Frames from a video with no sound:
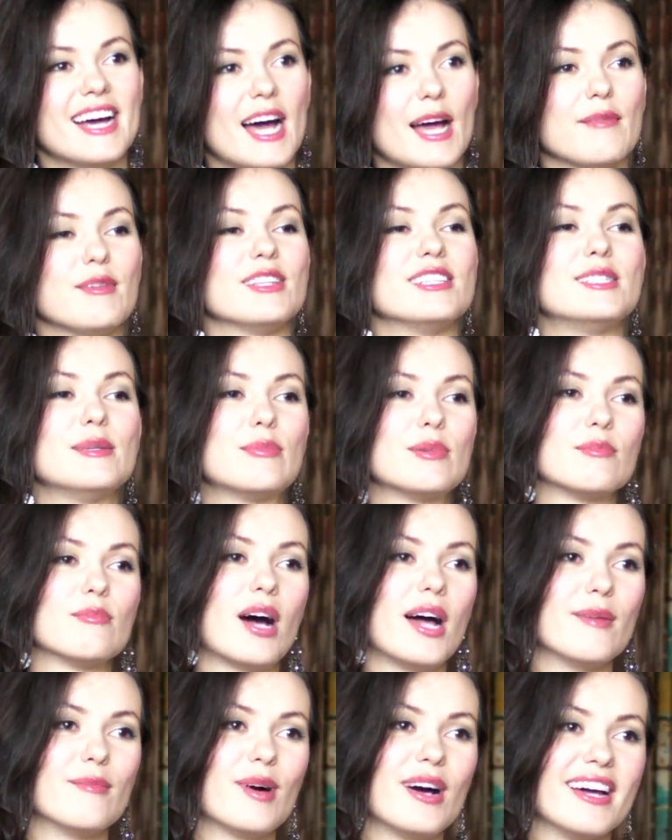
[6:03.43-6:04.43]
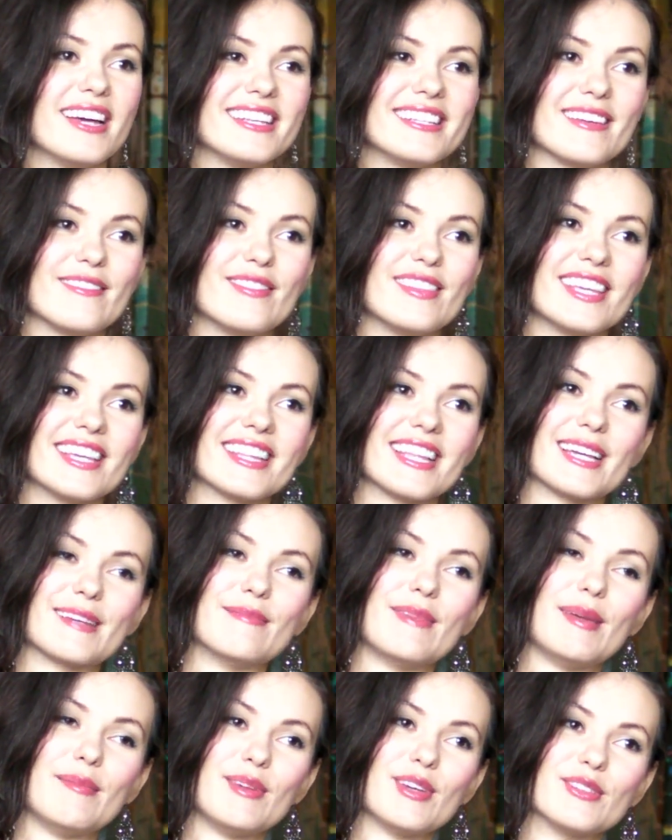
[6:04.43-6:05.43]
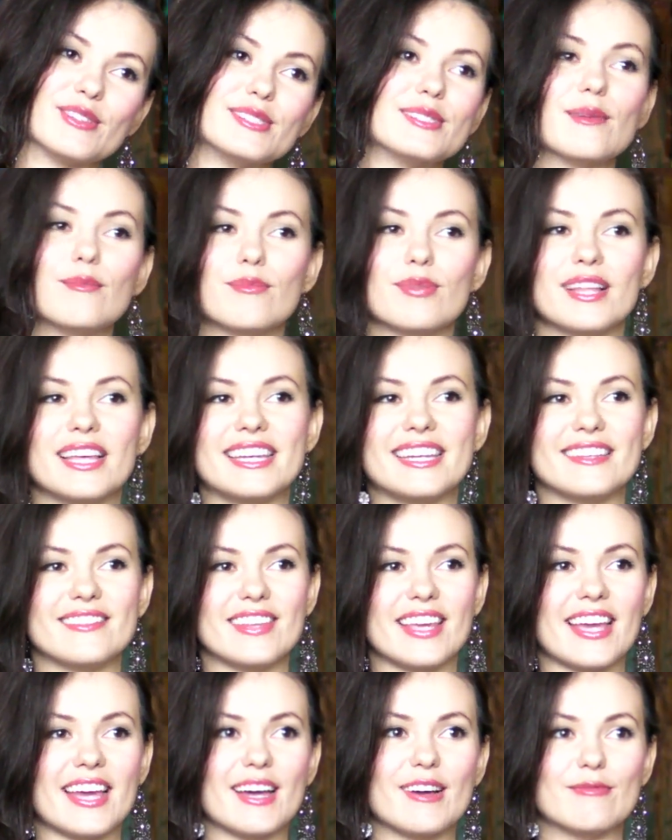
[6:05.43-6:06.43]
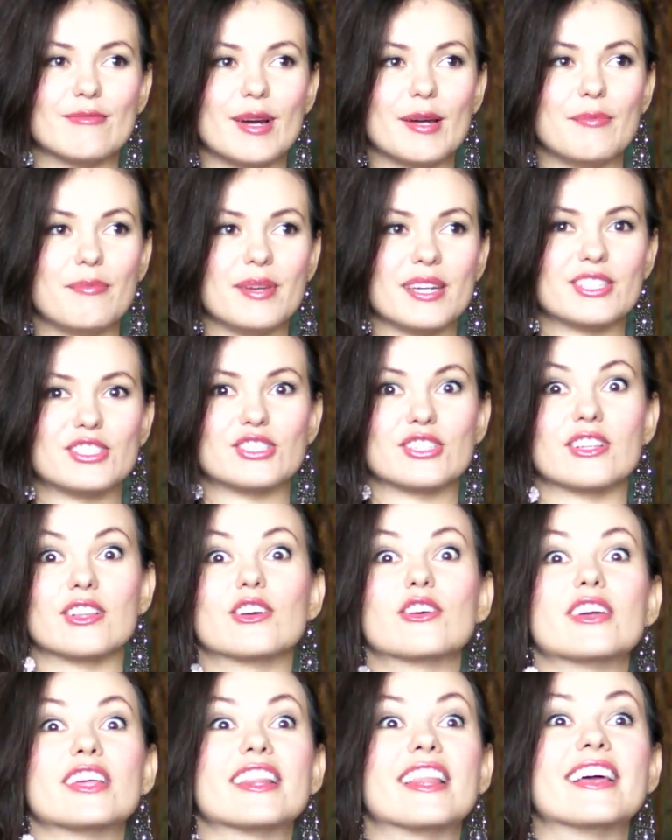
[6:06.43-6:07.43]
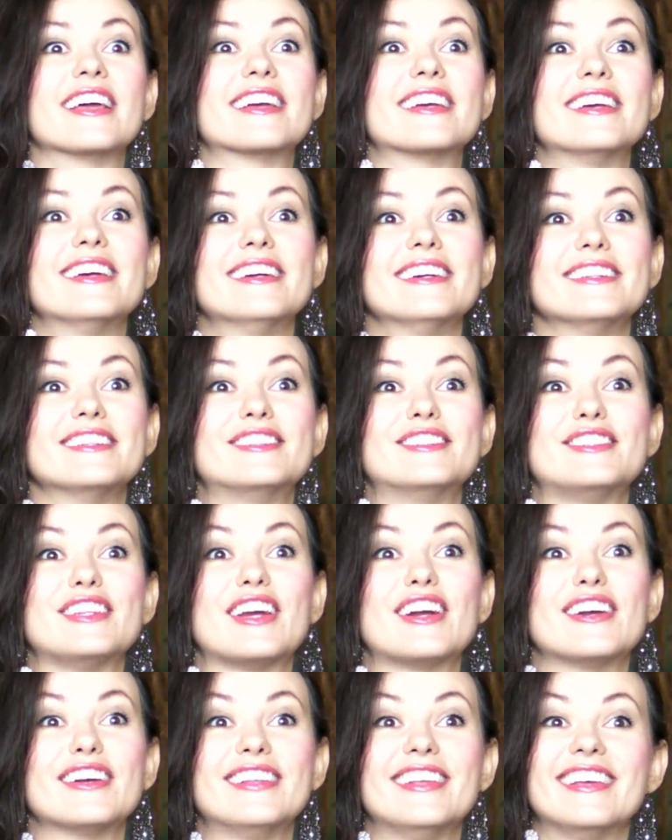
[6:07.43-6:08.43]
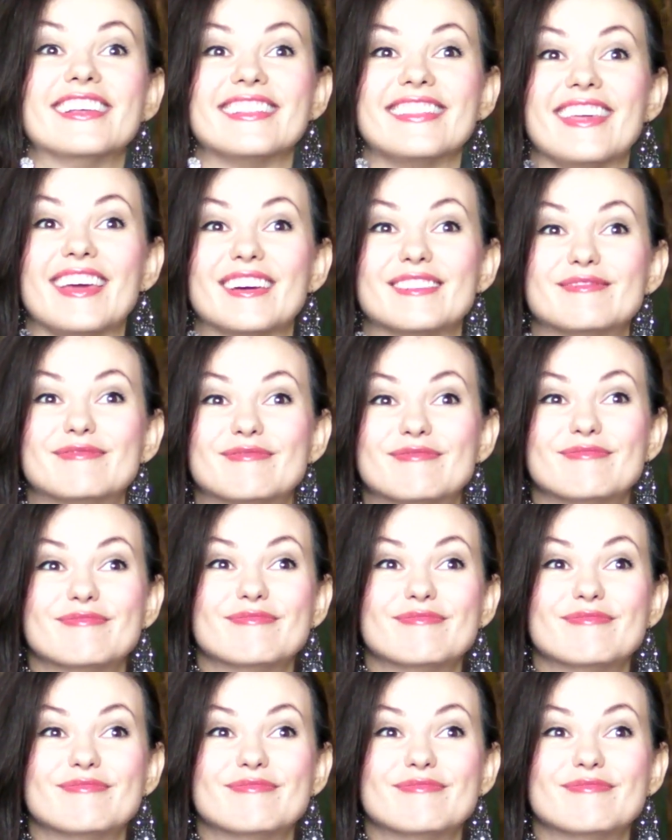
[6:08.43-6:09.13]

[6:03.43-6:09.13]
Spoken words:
I mean, deep in my mind, I think like maybe on some planet they have my picture looking like staring at them.